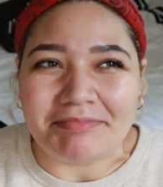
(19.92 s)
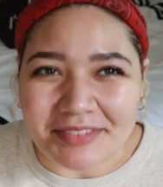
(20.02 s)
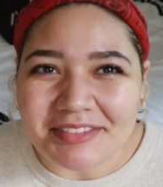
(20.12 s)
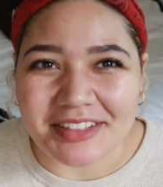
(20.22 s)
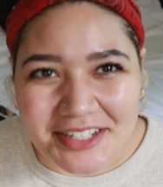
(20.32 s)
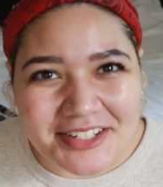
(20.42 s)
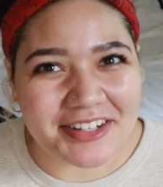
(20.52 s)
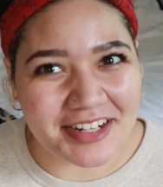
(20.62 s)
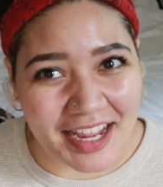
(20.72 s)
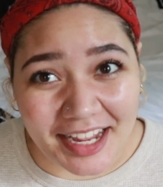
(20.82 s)
you're really
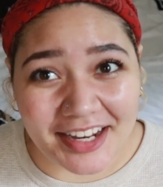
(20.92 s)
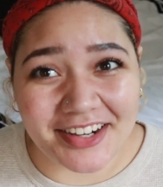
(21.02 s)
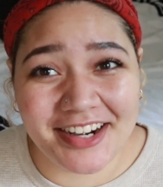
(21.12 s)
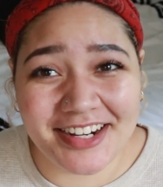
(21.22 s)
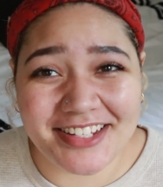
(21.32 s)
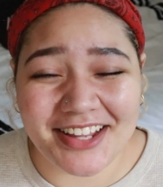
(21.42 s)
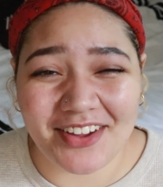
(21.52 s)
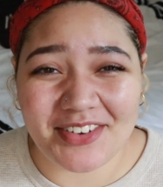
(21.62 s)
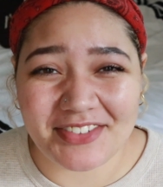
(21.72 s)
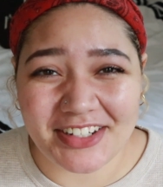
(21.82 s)
starting to hate
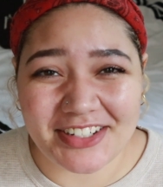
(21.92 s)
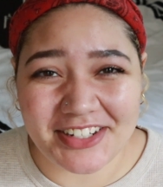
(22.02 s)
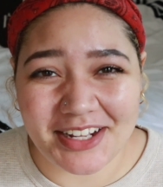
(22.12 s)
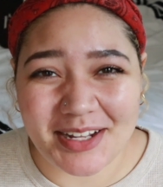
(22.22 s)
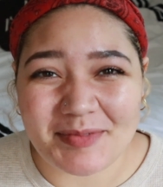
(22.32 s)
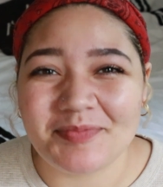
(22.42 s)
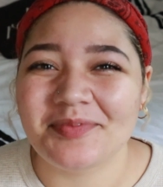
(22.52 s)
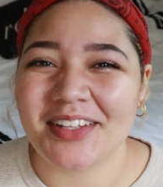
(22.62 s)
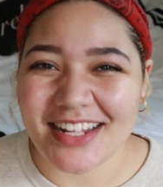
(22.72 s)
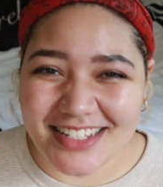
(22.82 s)
yourself over your job,
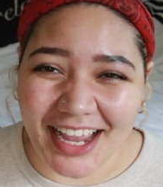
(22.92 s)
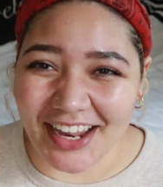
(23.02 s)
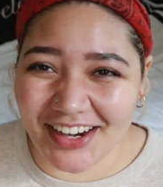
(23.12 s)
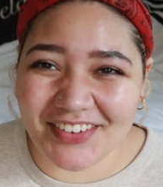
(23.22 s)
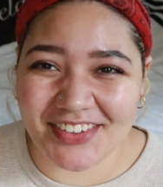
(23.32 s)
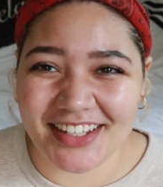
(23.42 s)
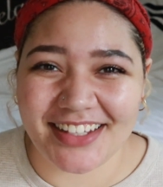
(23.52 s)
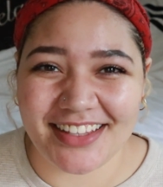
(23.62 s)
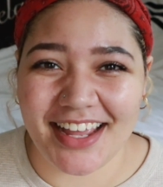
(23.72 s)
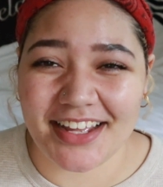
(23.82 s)
it's kind of a
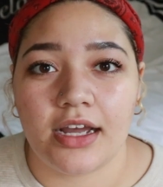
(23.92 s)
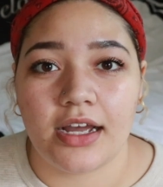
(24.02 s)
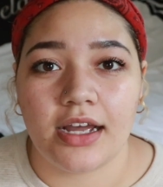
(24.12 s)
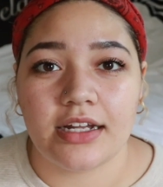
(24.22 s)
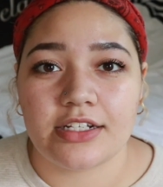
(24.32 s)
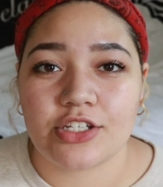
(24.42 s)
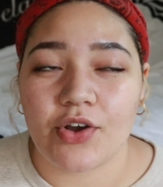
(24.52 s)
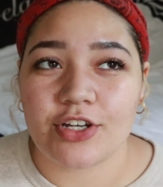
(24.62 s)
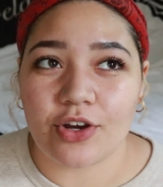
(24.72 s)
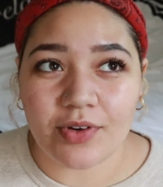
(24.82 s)
good thing. And so
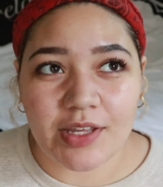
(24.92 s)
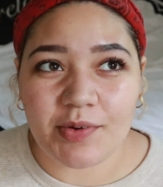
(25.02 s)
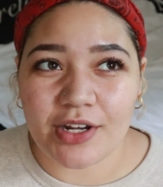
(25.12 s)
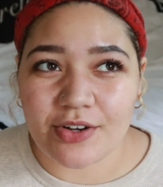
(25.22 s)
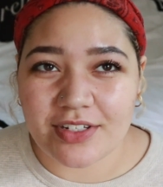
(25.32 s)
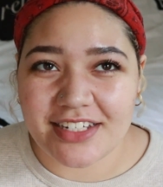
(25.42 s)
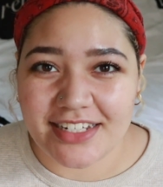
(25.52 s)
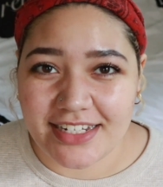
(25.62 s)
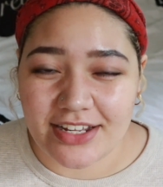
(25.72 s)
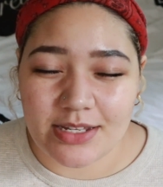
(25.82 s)
I don't really want to go into
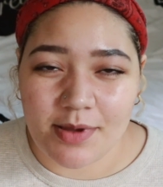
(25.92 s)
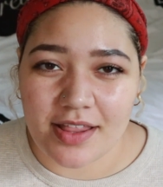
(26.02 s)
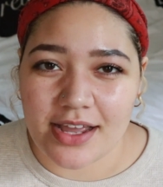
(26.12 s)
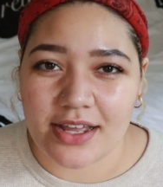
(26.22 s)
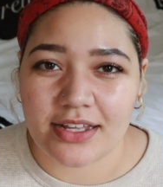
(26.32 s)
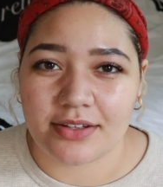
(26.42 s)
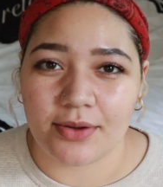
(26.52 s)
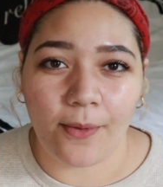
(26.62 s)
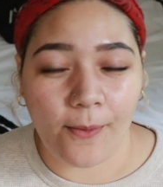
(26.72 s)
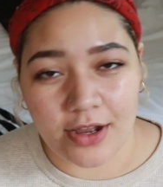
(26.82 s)
details about like
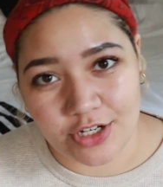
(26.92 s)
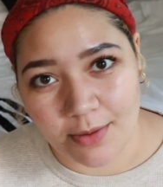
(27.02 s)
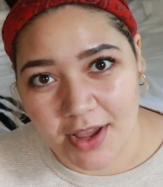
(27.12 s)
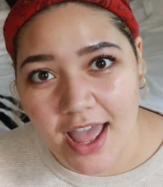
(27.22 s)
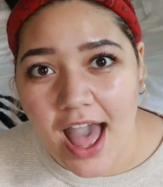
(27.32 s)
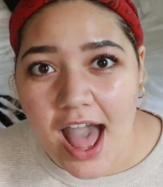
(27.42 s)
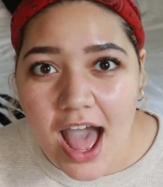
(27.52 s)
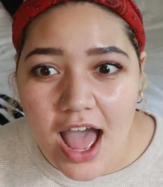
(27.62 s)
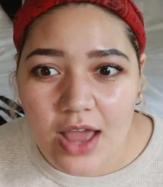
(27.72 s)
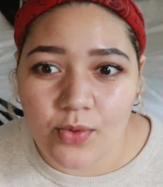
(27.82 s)
what job I
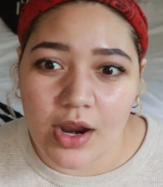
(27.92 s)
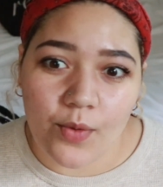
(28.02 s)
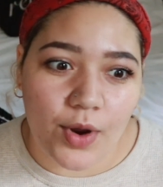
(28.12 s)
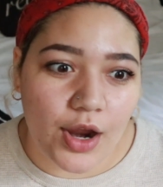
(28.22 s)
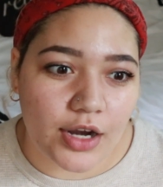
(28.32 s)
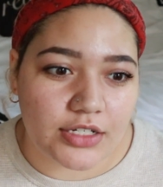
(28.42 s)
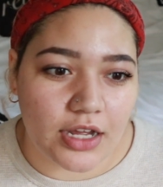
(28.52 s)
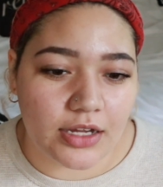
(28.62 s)
had, where I worked,